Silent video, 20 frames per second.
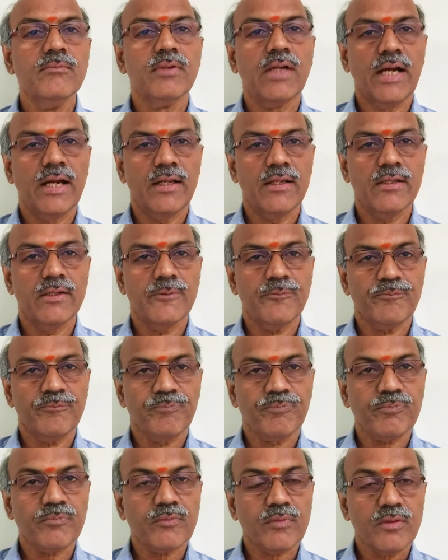and
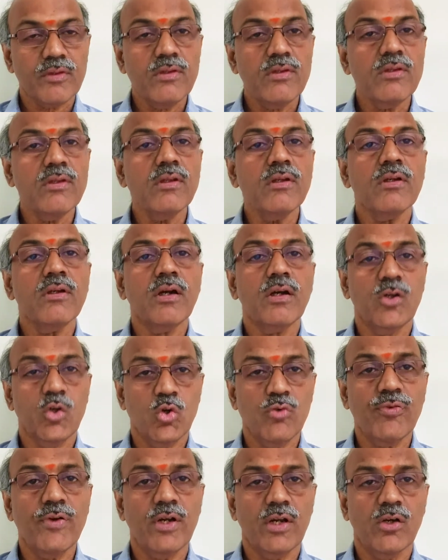
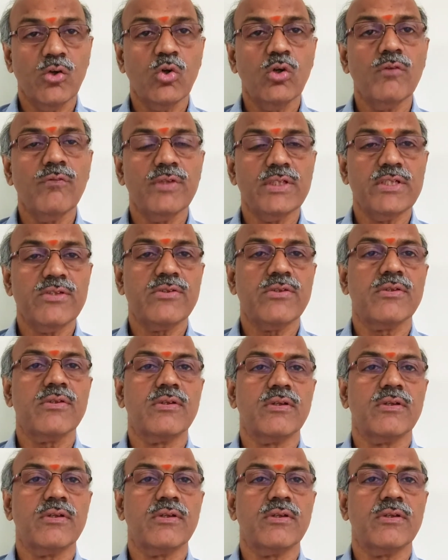no frill account, which is